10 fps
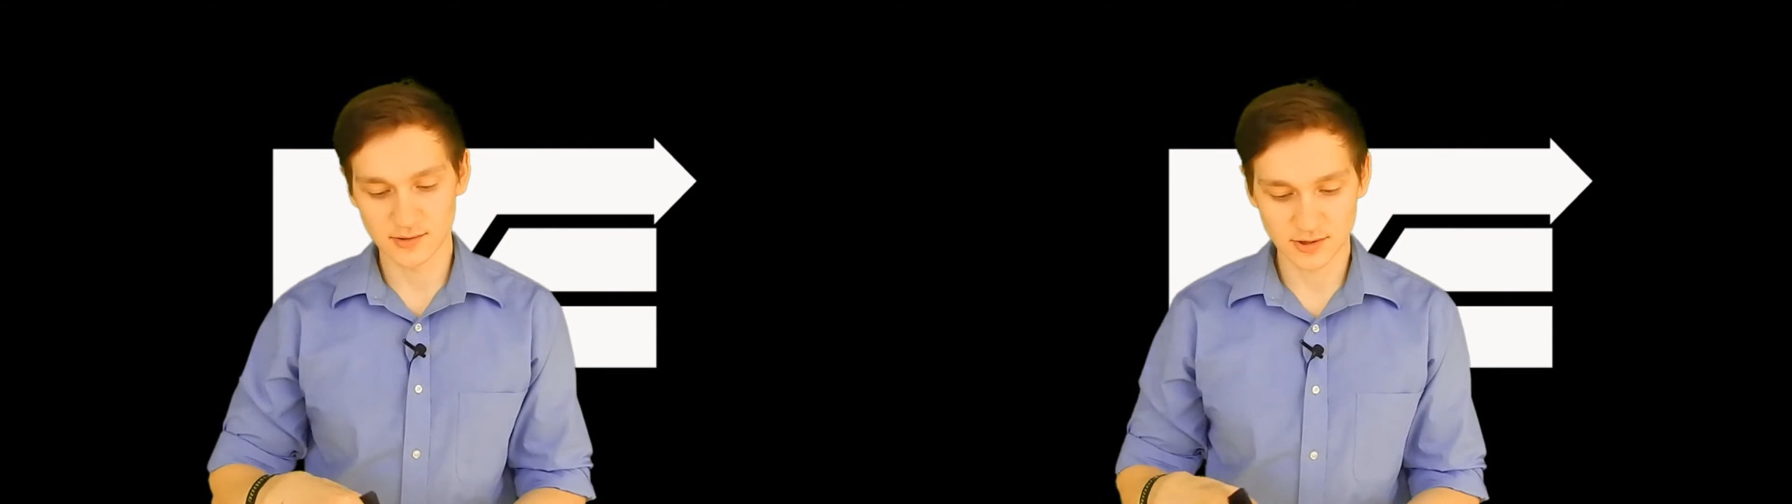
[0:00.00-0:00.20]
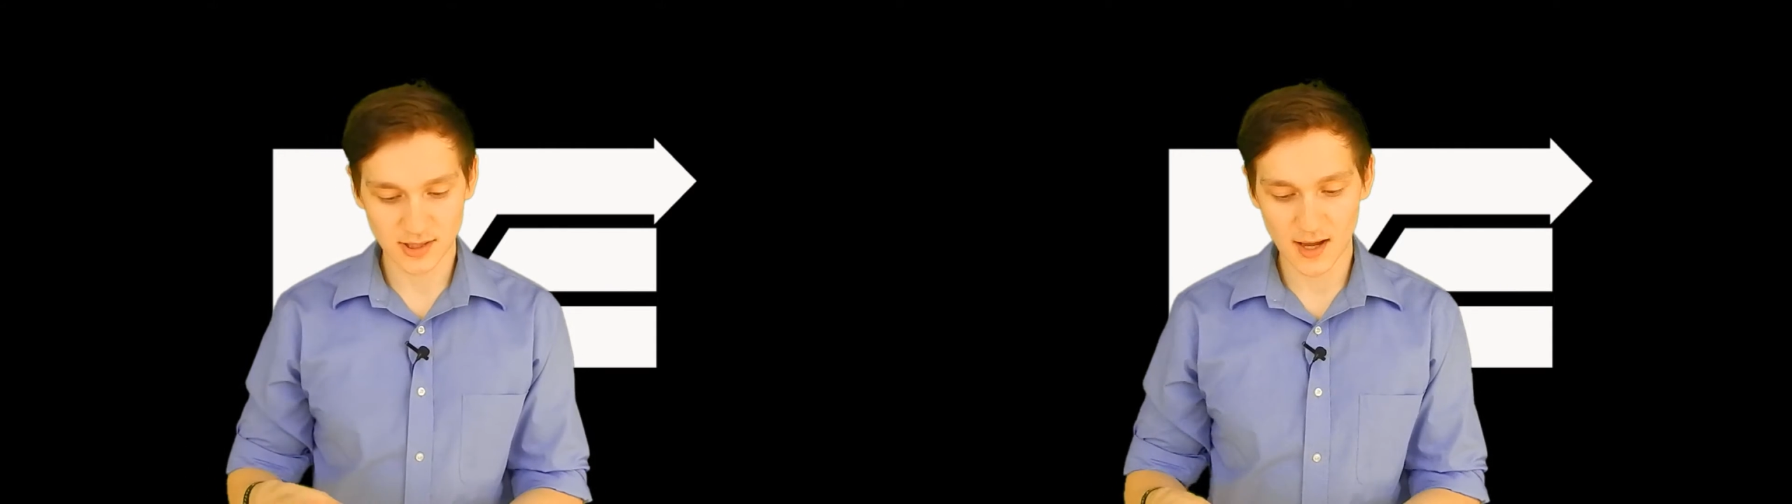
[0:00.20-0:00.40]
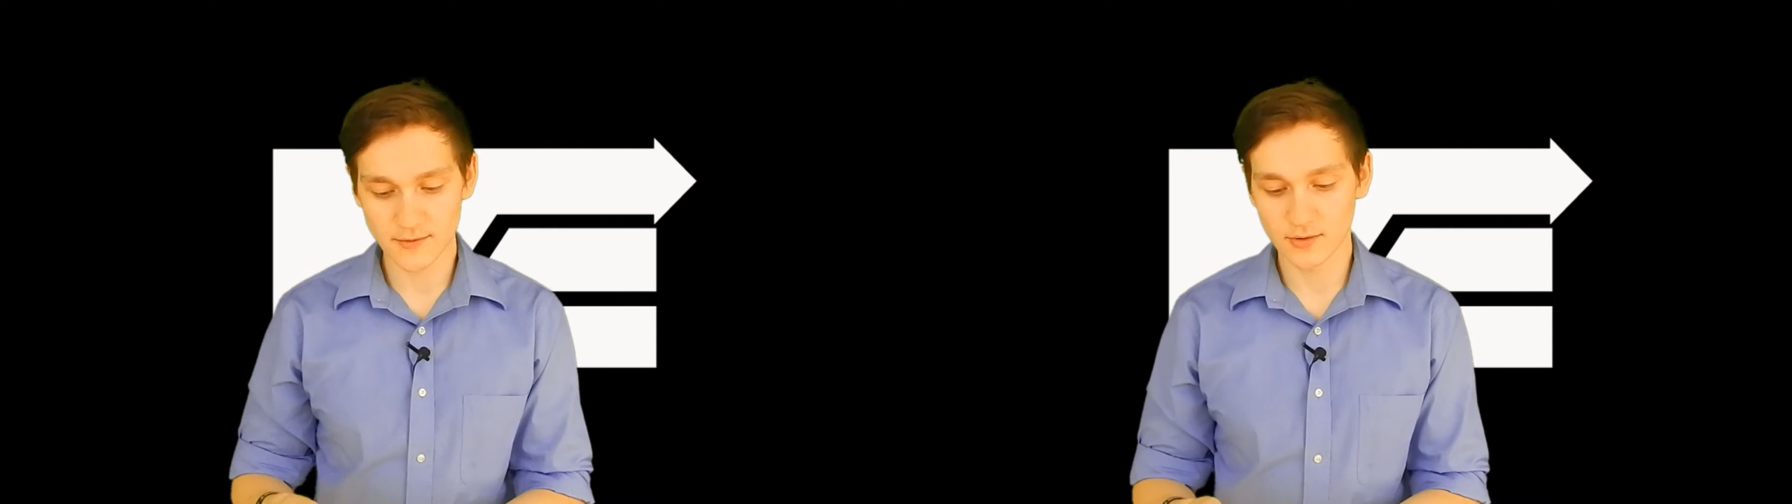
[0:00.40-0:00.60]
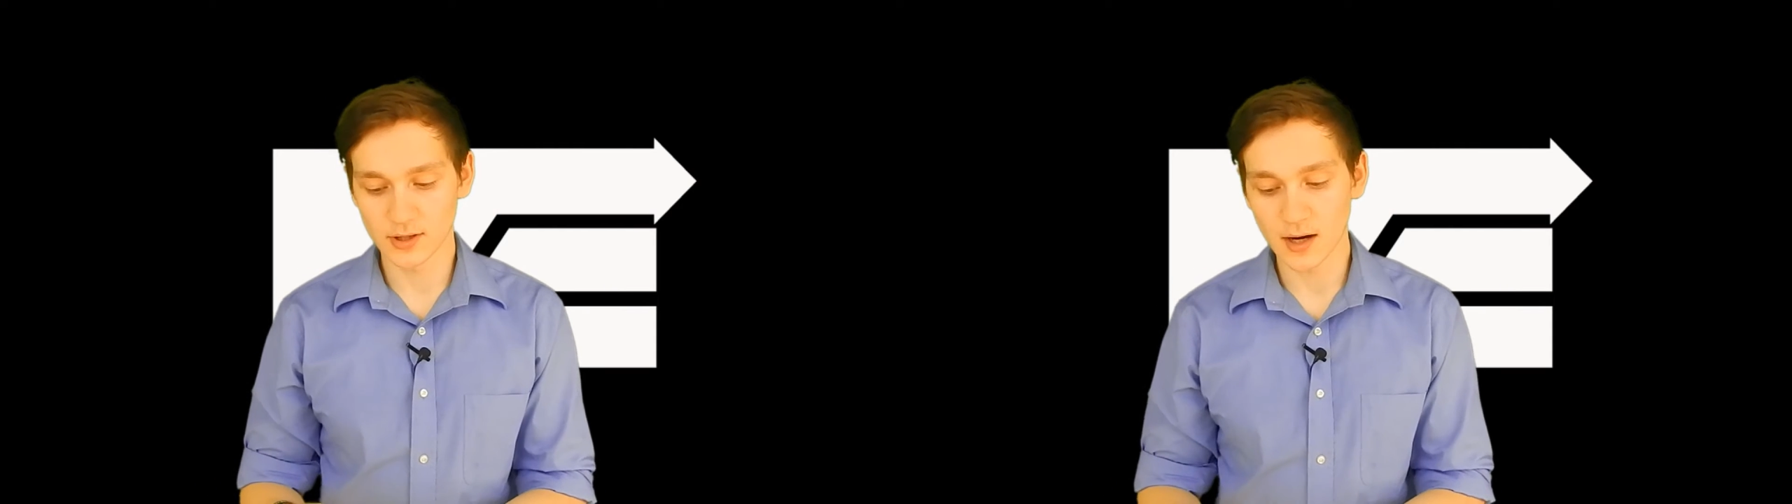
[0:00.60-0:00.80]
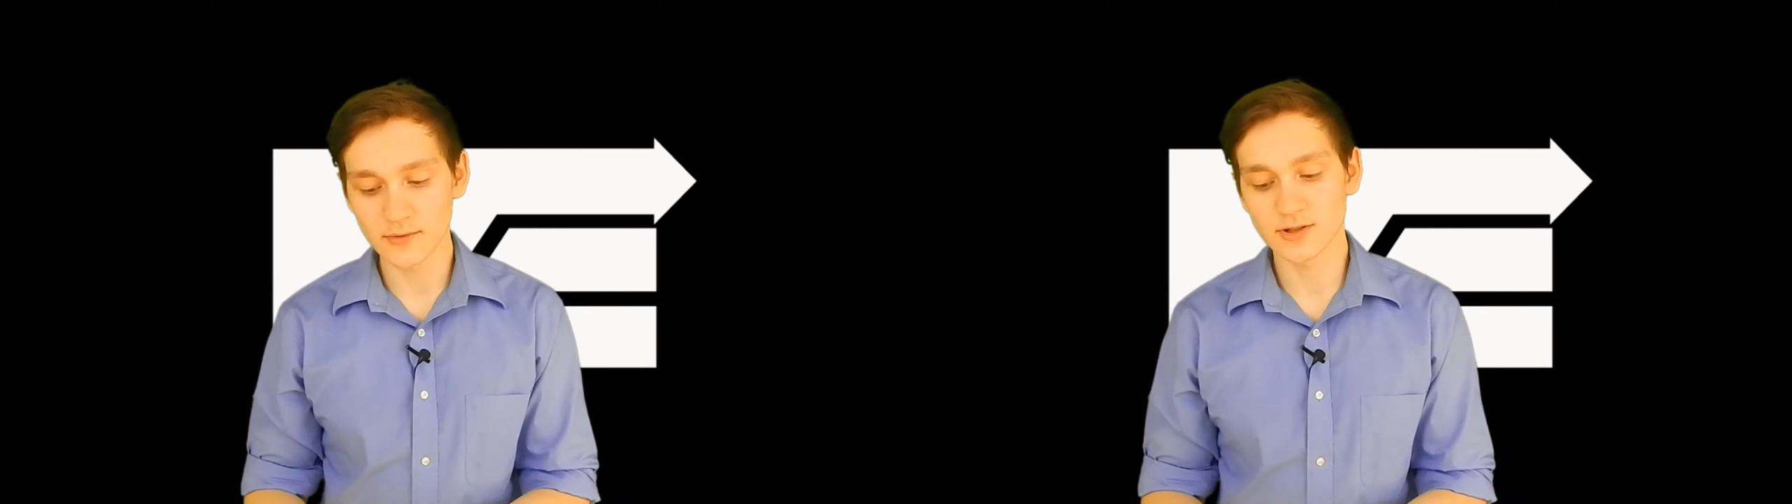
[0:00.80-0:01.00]
You just have your
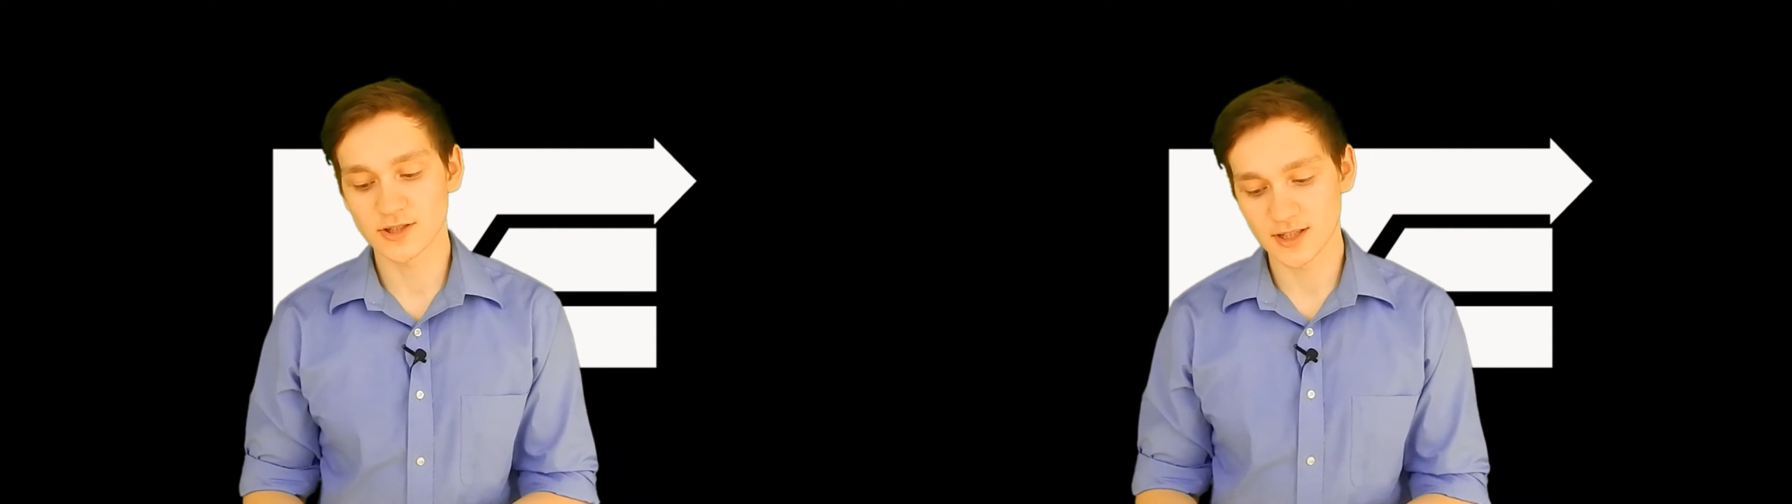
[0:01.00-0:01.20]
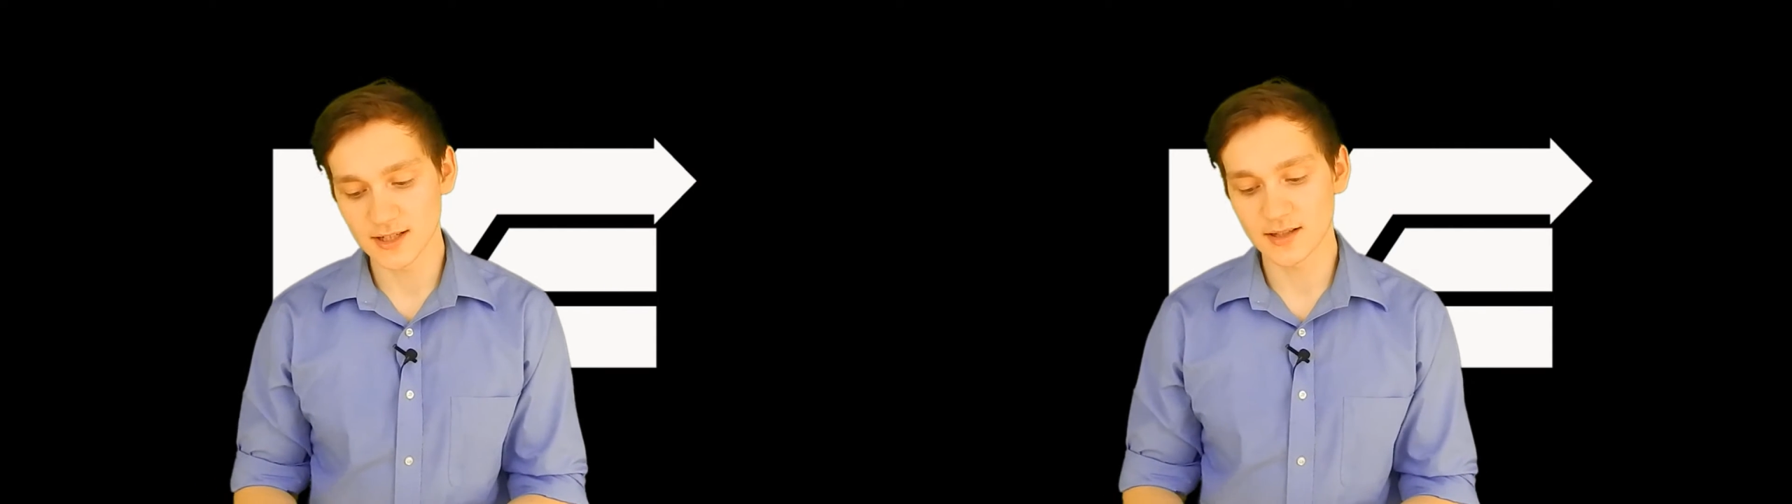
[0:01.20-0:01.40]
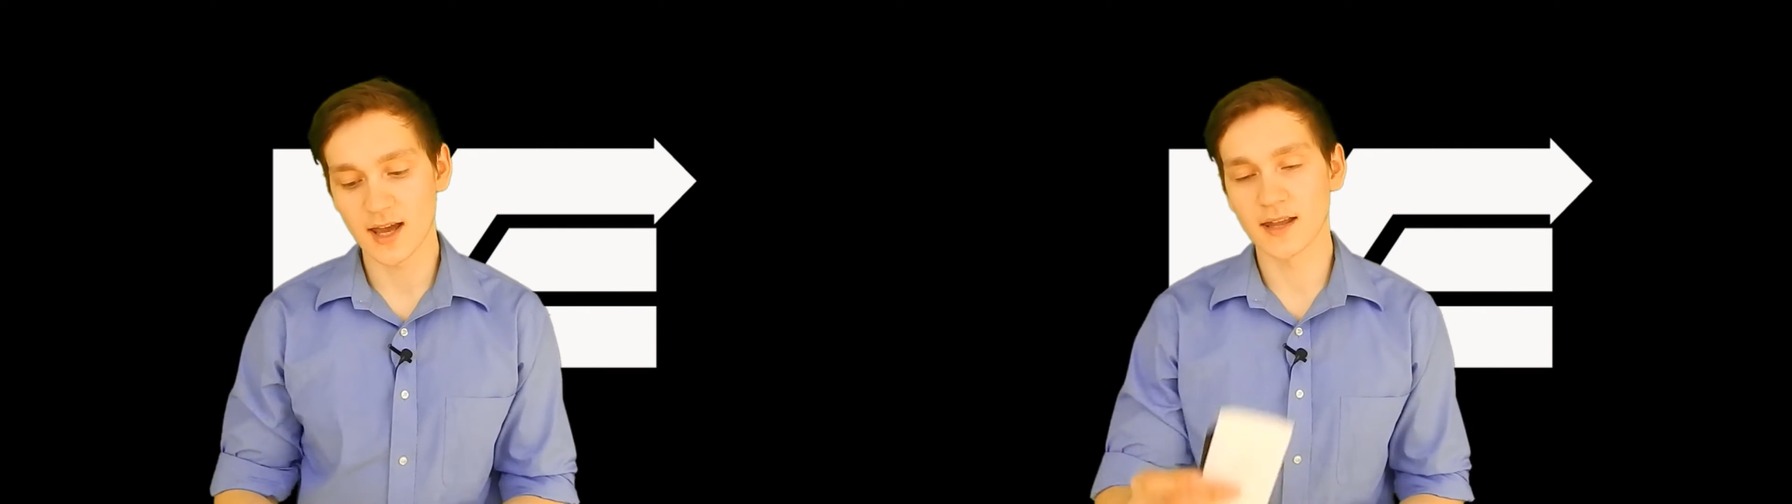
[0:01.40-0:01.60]
recovery sheet